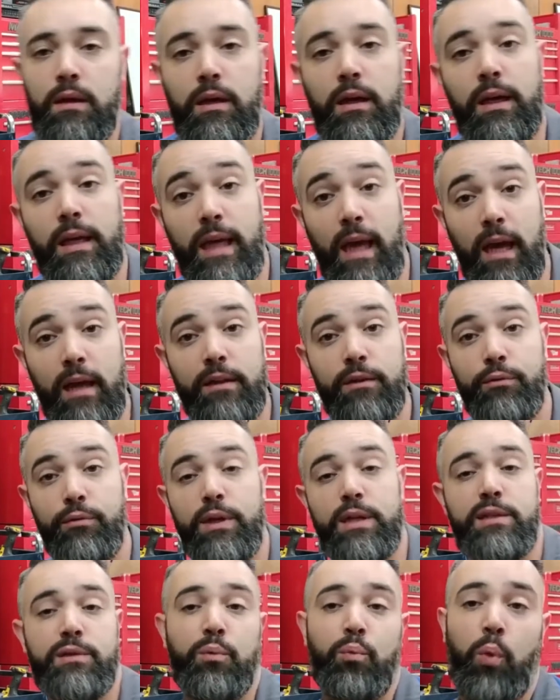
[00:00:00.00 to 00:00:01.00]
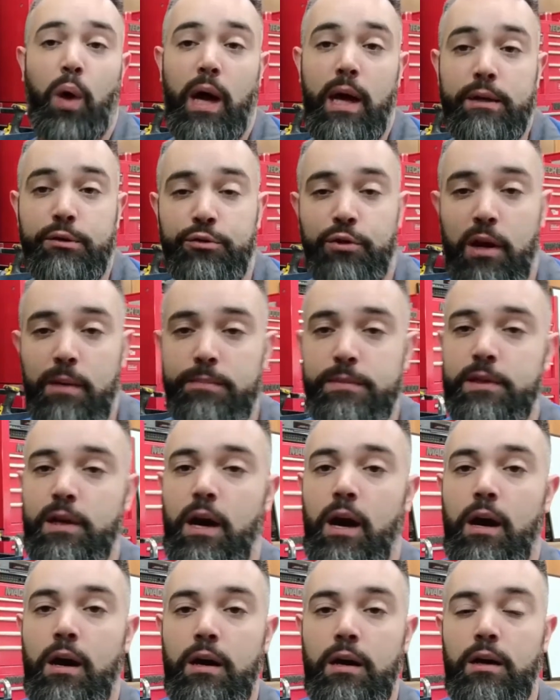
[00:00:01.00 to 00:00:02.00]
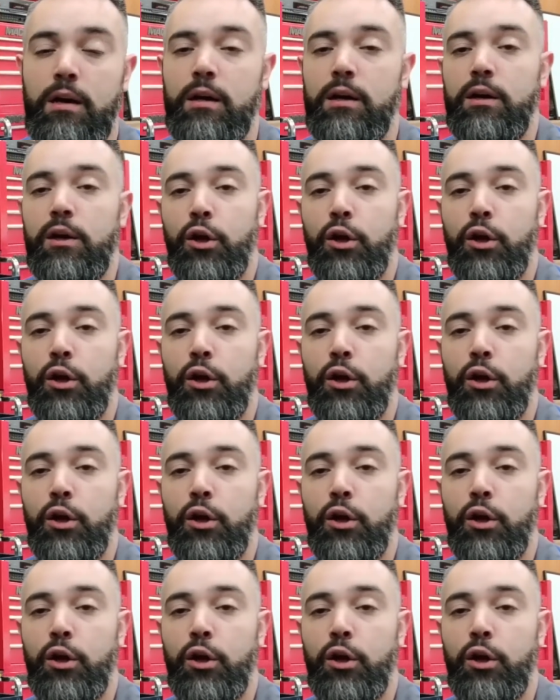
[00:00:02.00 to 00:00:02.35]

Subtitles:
Again, the reason why drums are